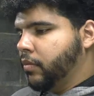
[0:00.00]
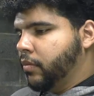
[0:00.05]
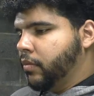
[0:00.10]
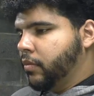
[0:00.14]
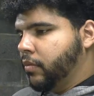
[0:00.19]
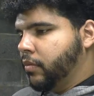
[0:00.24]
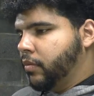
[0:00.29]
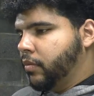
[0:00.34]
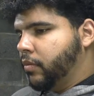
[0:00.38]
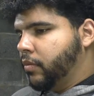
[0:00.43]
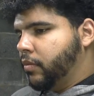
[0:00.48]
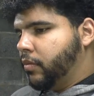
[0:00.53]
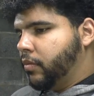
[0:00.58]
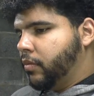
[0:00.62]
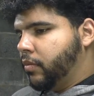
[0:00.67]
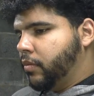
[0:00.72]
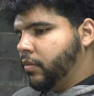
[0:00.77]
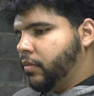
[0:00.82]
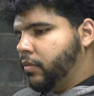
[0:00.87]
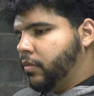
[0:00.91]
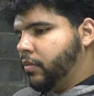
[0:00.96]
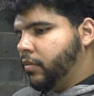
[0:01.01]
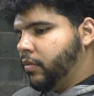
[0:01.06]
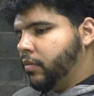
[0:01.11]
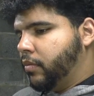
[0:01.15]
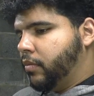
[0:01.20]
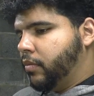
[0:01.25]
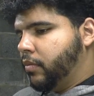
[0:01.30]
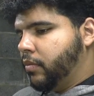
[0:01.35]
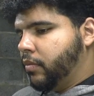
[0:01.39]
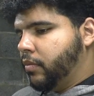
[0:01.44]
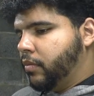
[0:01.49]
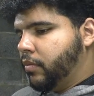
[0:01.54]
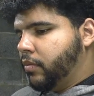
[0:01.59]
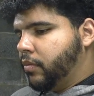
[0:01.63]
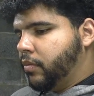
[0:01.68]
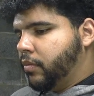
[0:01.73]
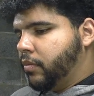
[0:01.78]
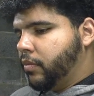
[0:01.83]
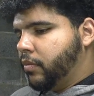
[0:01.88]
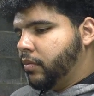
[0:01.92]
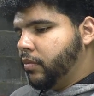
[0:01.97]

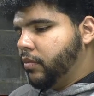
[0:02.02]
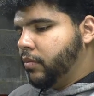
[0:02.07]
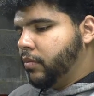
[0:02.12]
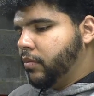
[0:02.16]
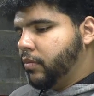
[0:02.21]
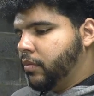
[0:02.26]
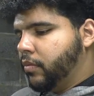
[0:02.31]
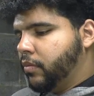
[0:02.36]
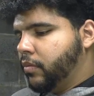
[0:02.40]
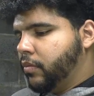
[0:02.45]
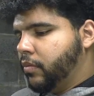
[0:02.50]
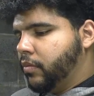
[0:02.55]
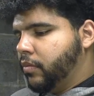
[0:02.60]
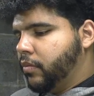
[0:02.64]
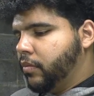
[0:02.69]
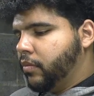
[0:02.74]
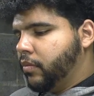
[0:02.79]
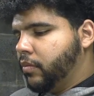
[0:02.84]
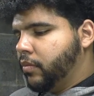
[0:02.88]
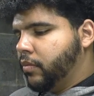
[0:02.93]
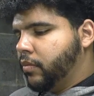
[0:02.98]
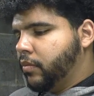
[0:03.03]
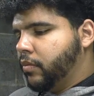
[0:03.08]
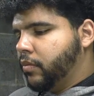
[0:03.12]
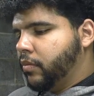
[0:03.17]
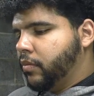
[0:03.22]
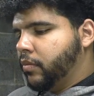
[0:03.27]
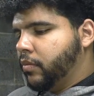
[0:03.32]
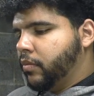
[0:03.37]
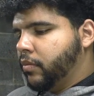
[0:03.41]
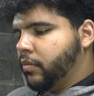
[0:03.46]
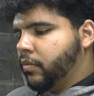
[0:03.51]
(silent)